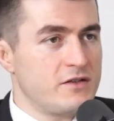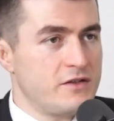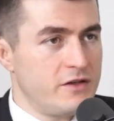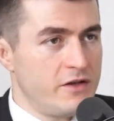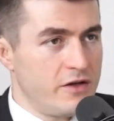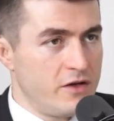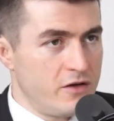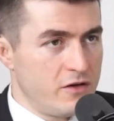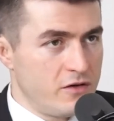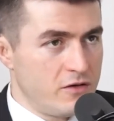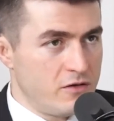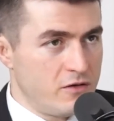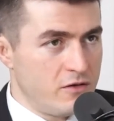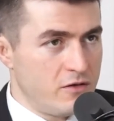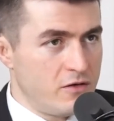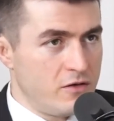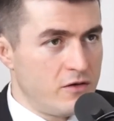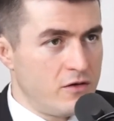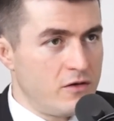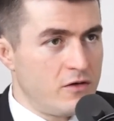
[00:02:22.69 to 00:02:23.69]
a year.
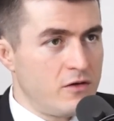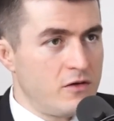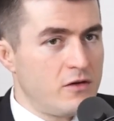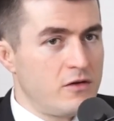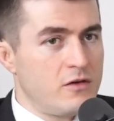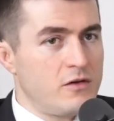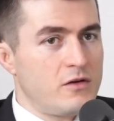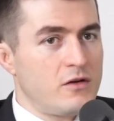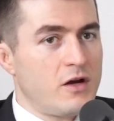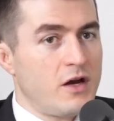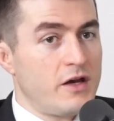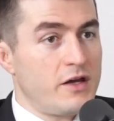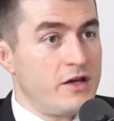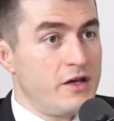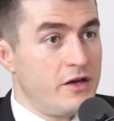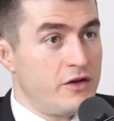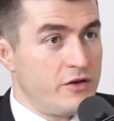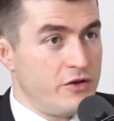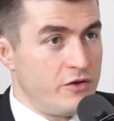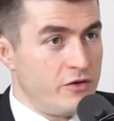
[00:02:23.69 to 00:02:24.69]
I
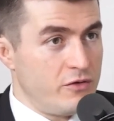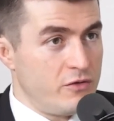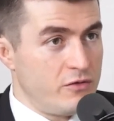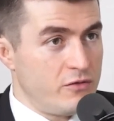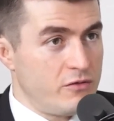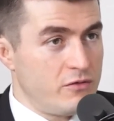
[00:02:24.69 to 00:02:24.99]
hear you.